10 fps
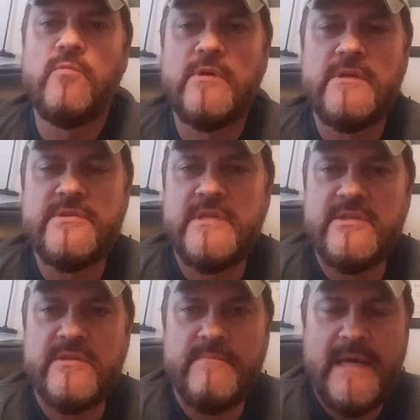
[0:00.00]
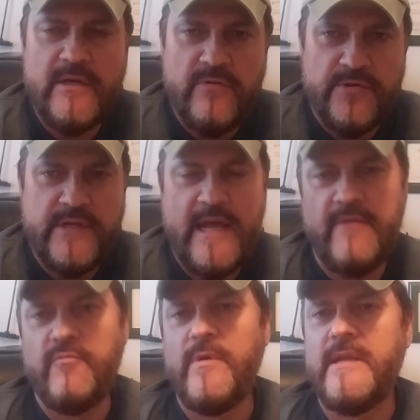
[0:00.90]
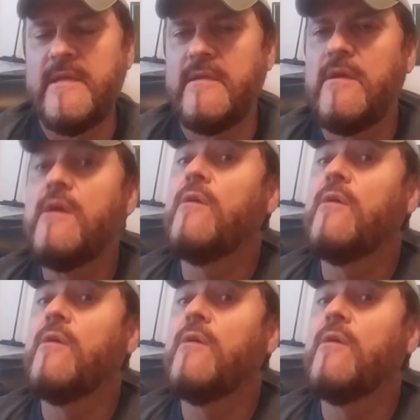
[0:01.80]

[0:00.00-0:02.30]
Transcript: We're going to see some medical staff went in.